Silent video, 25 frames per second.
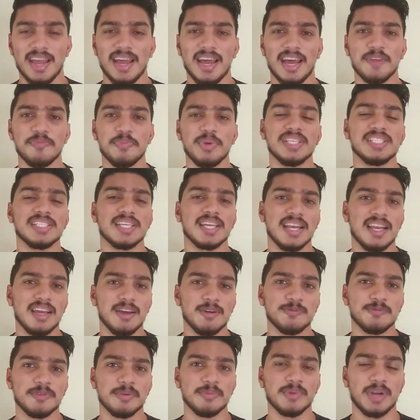And basically,
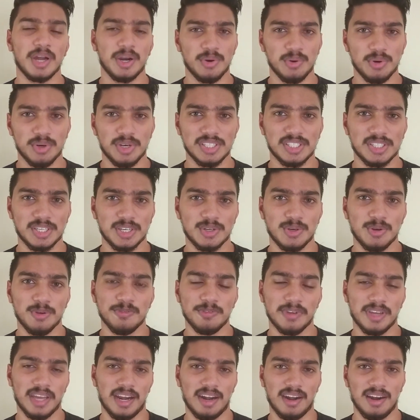I am from Kannur district of
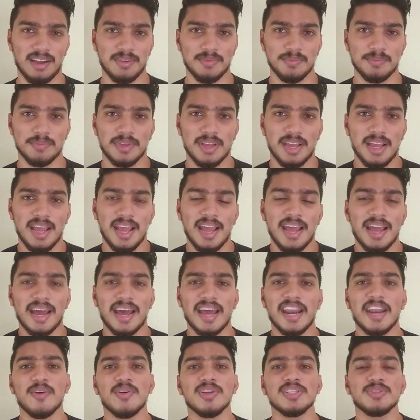Kerala.
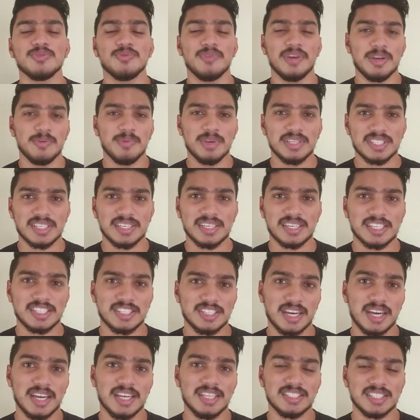And I was very much
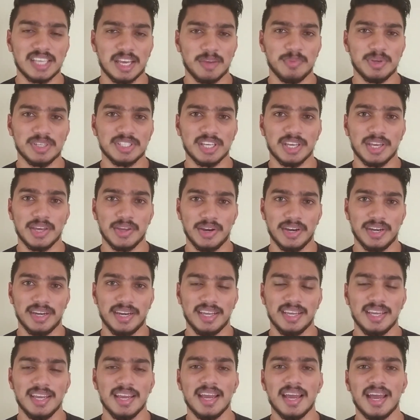interested in
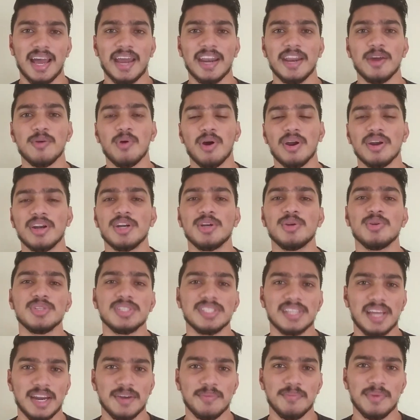cybersecurity and I wanted to
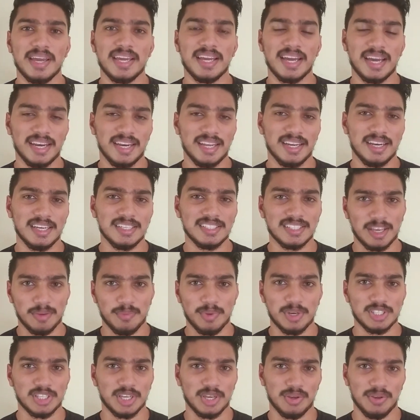start my career in
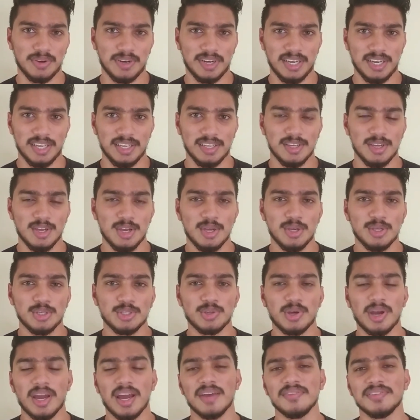cybersecurity.
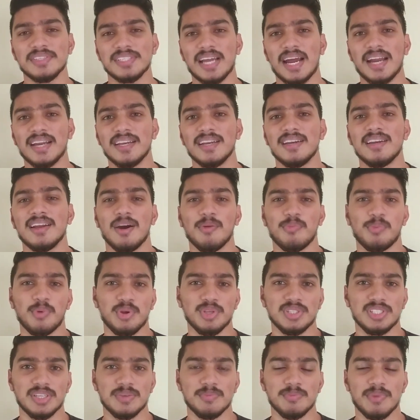So I have started
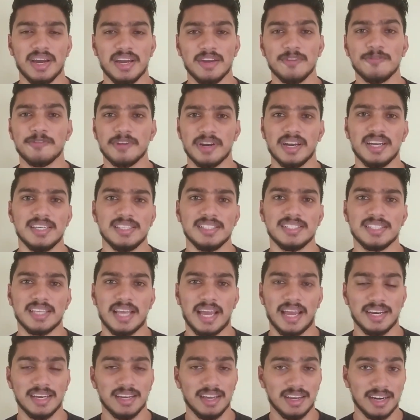approaching my
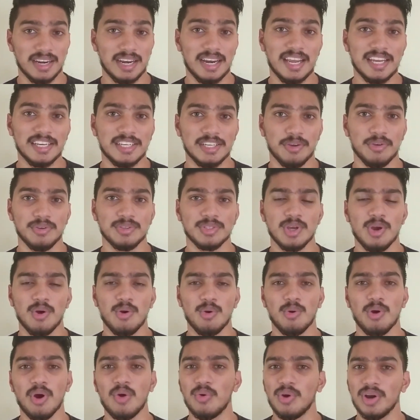friends and
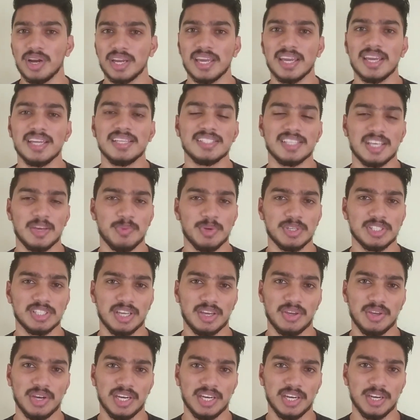relatives who are working in
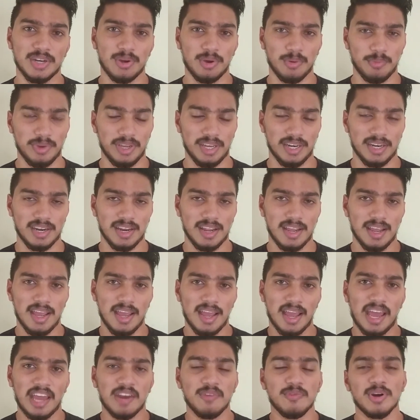cybersecurity domain.
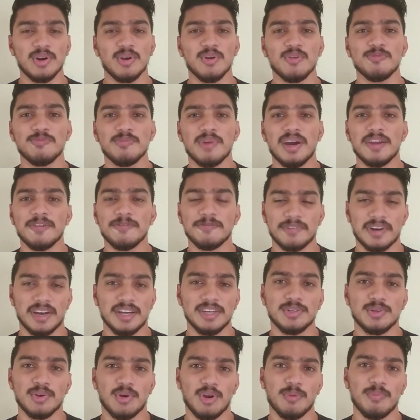And one of my
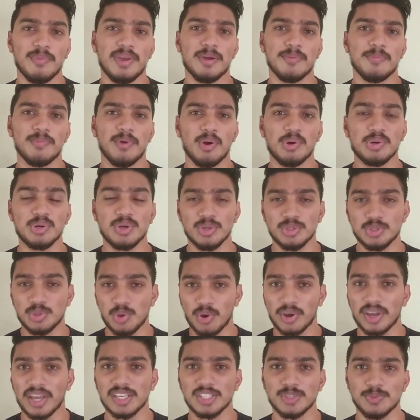friends told me about
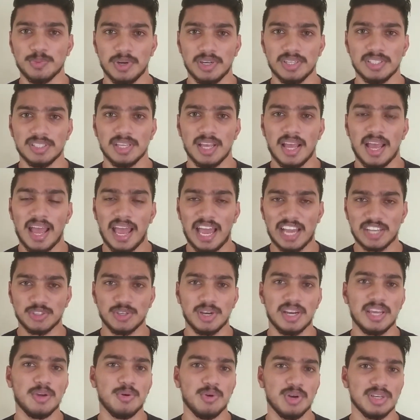SOC Experts.
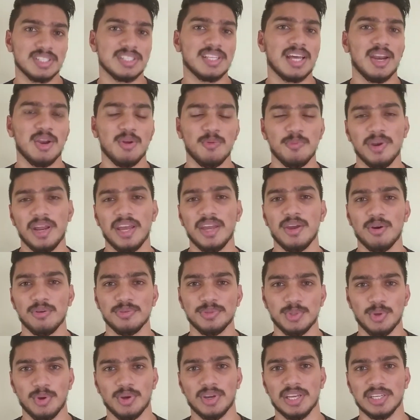Actually, he was the alumni of
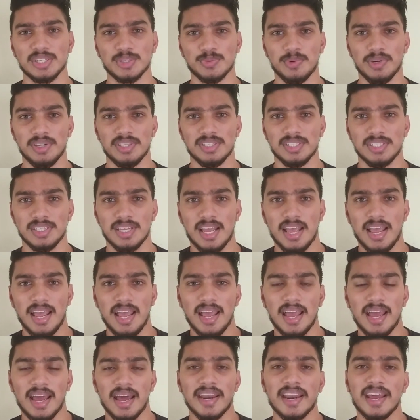SOC Experts.
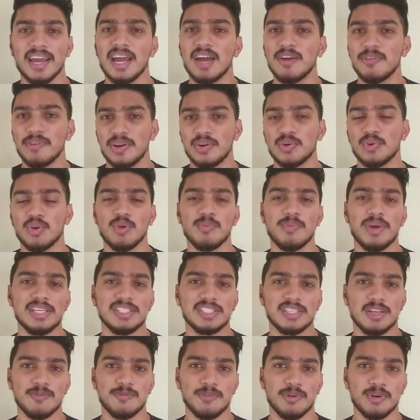And I have enrolled
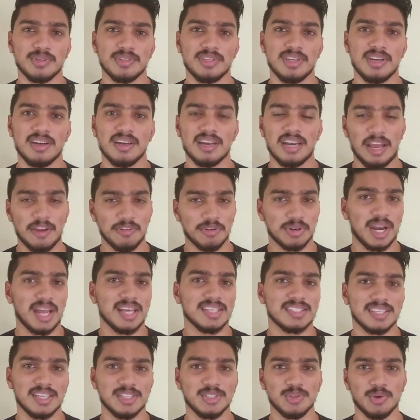myself for the live
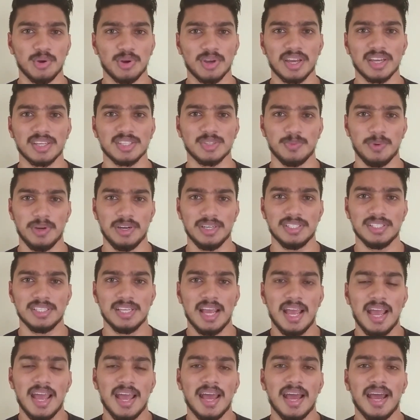class at SOC
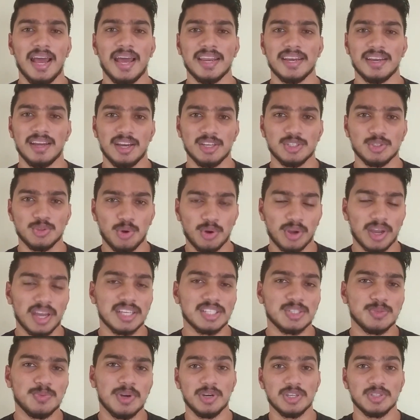Experts. And SOC
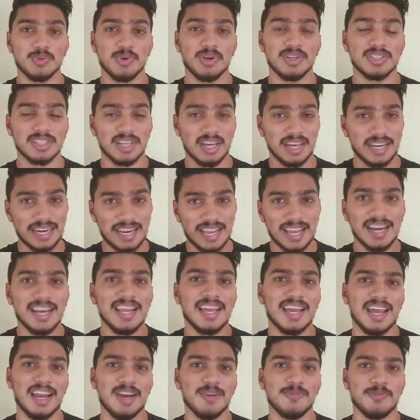Experts was
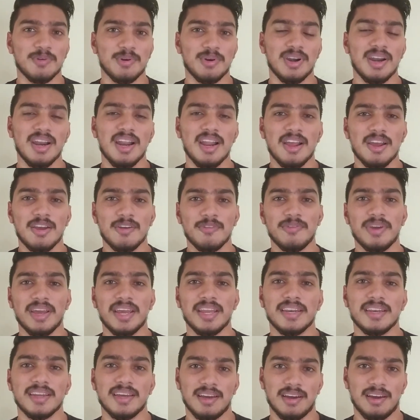really helpful
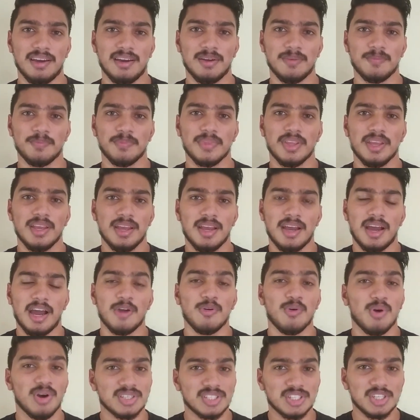when I
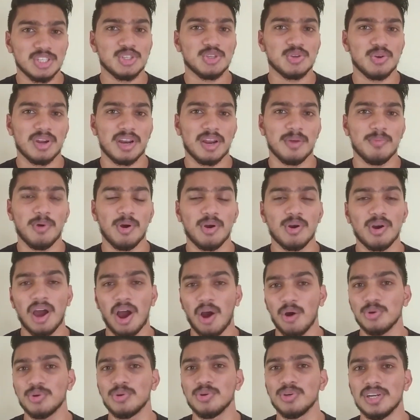wasn't sure about
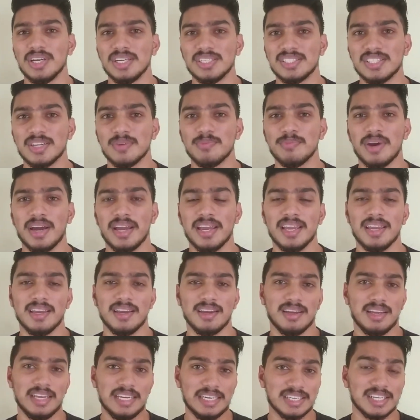how to nurture my
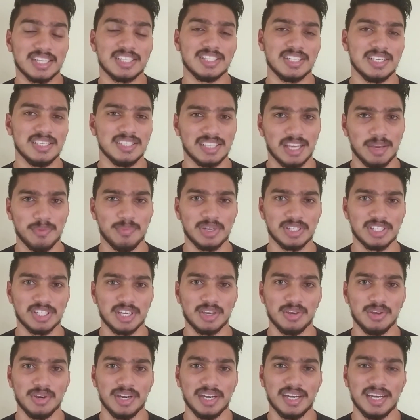interest in
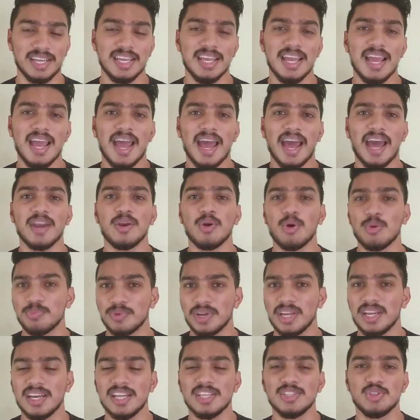cybersecurity and
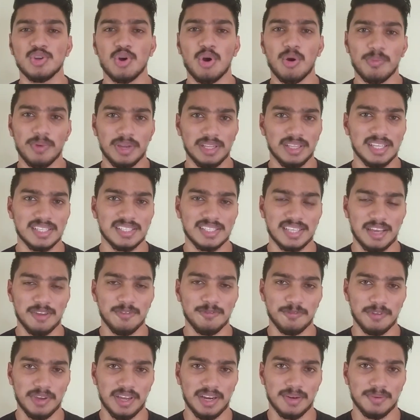obtain a job in the
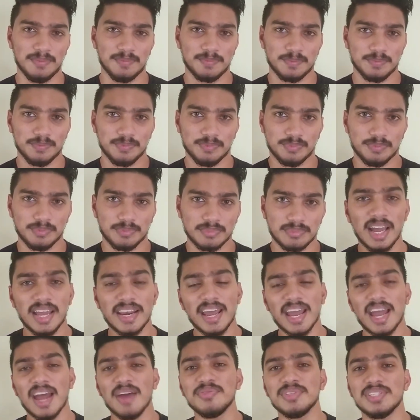same field.
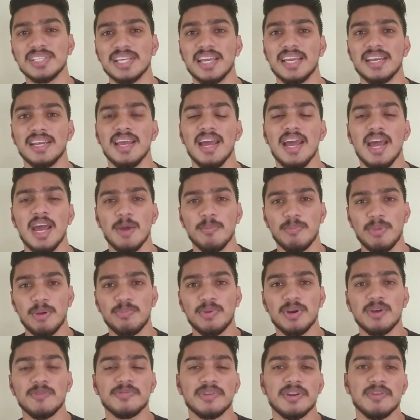And I have seen
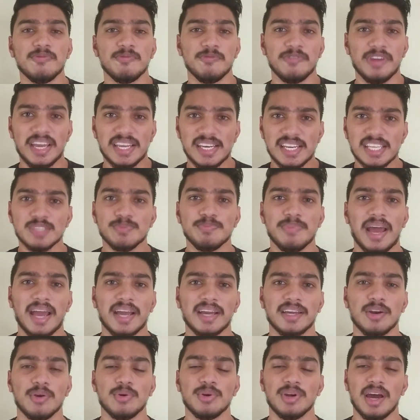people from various
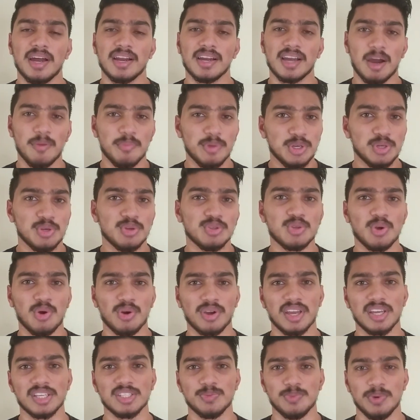backgrounds are coming to
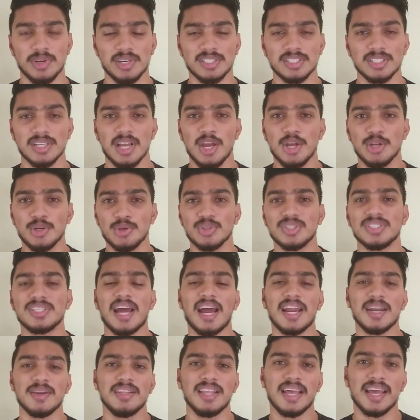SOC Experts to
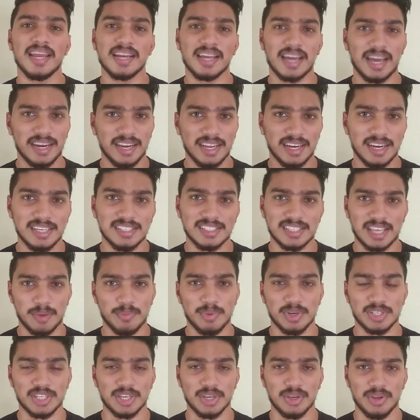start their career in
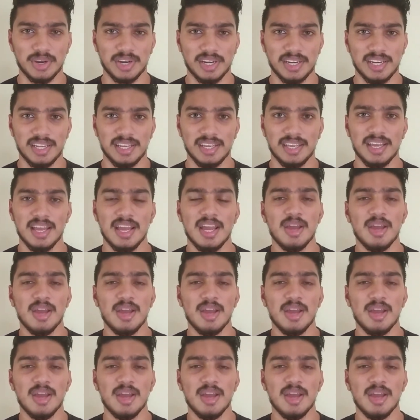cybersecurity.